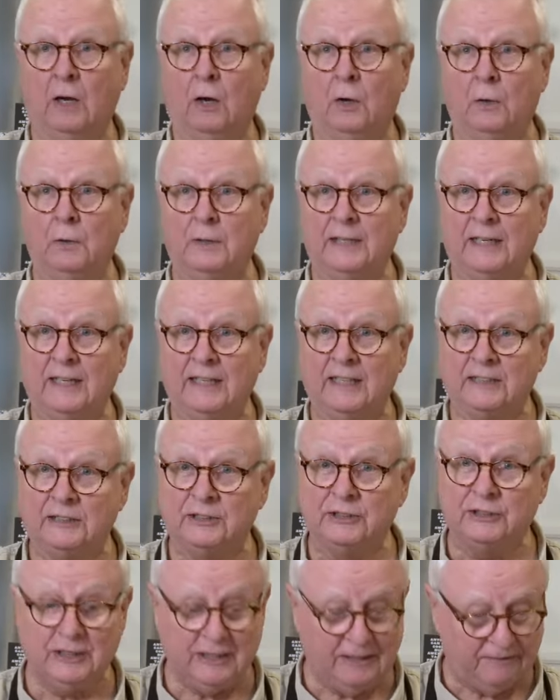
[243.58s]
Okay, let's
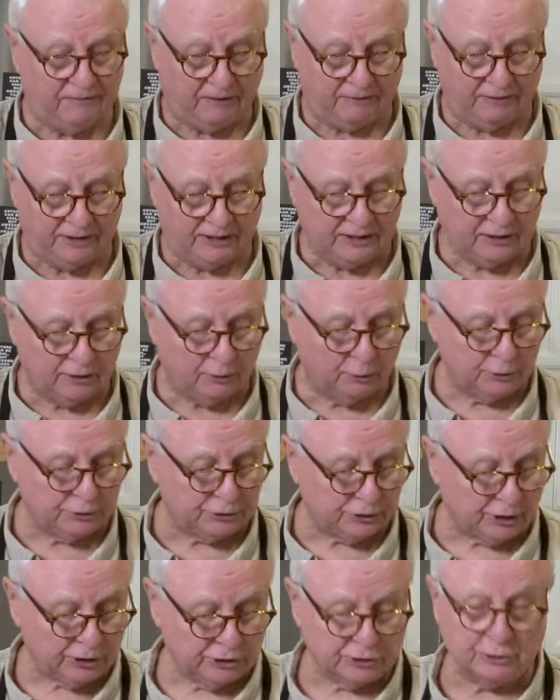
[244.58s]
see if everything
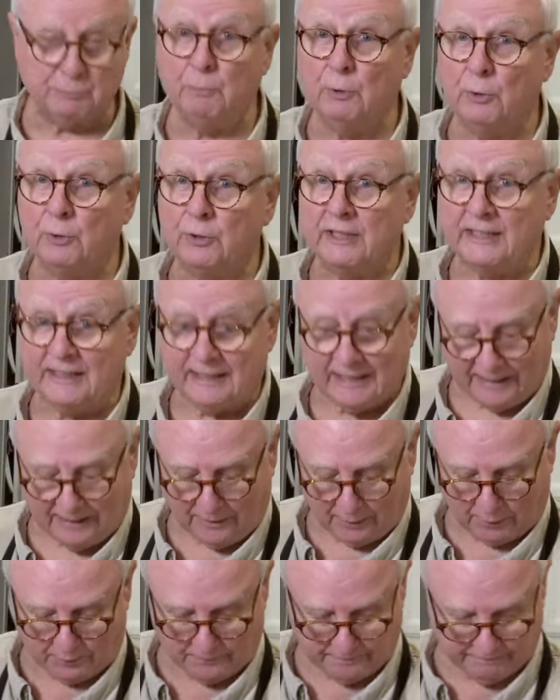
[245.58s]
goes smoothly now.
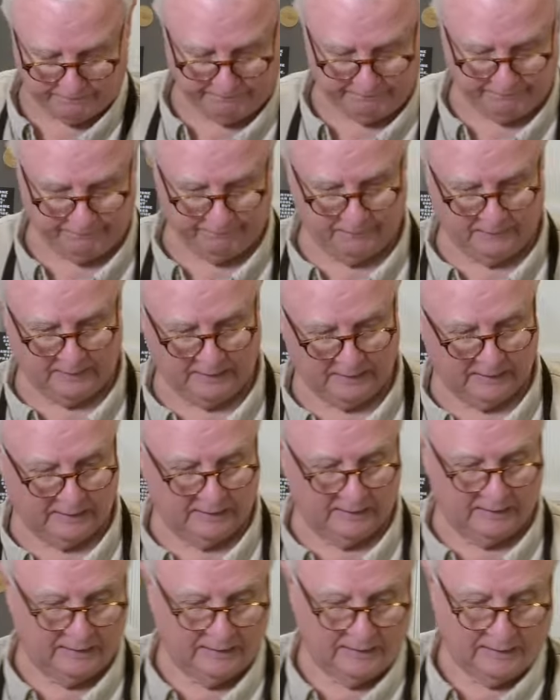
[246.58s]

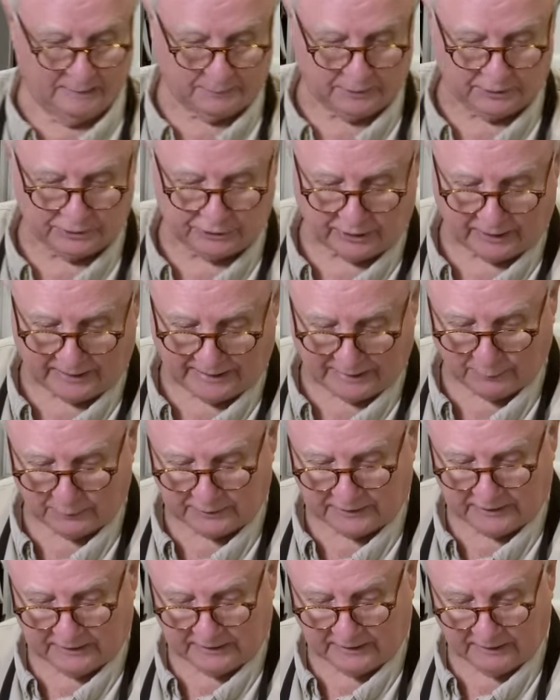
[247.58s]
I'm going to start out
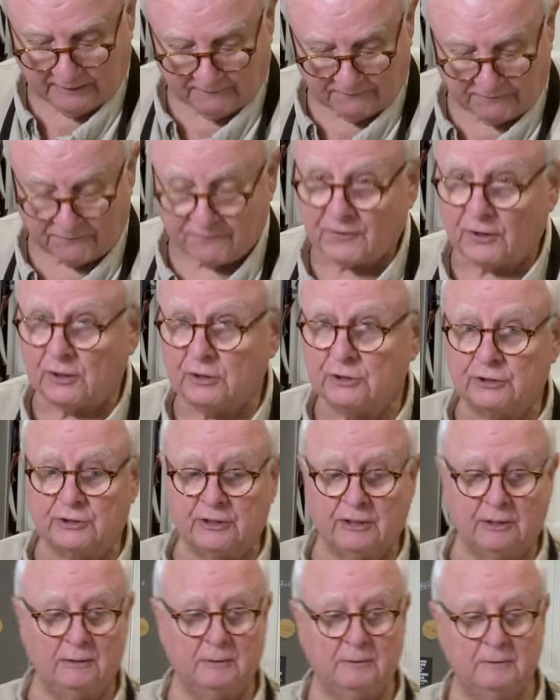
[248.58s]
with the
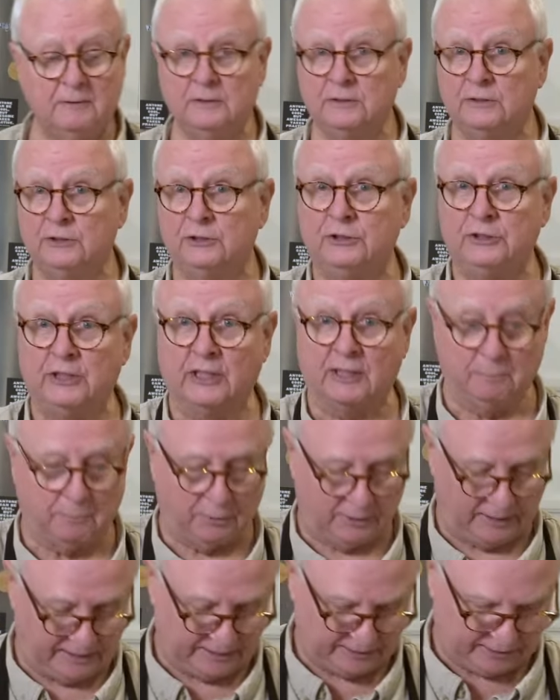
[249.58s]
first chicken
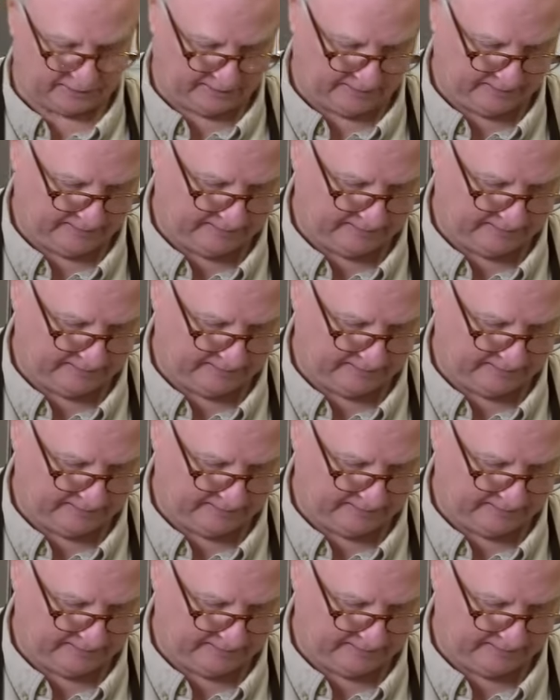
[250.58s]
breast.